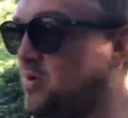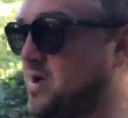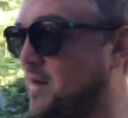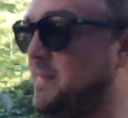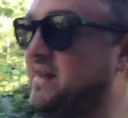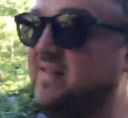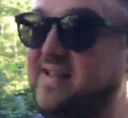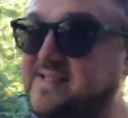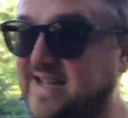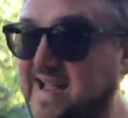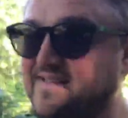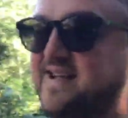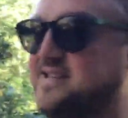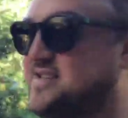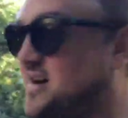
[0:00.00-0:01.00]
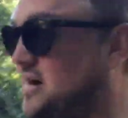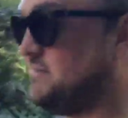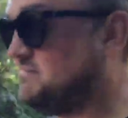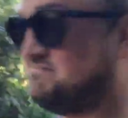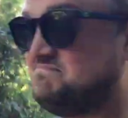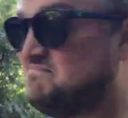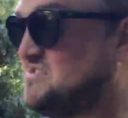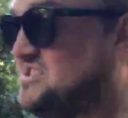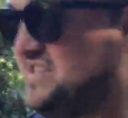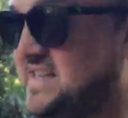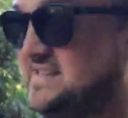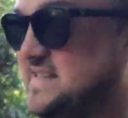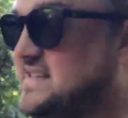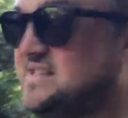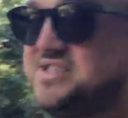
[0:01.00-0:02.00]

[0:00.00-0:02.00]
come in and they take their time. She didn't.